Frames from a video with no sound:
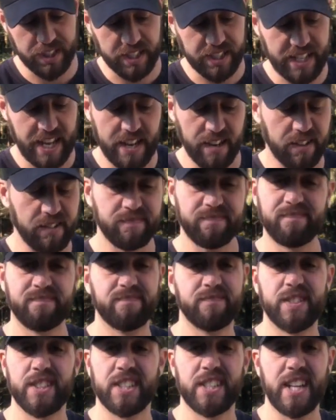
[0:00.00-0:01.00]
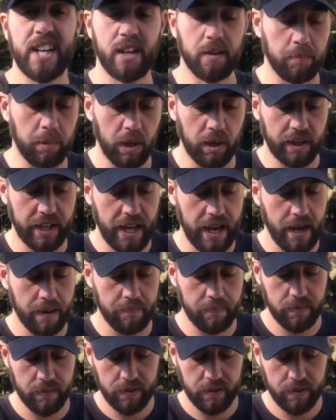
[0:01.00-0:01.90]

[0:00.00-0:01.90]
standard ball cap.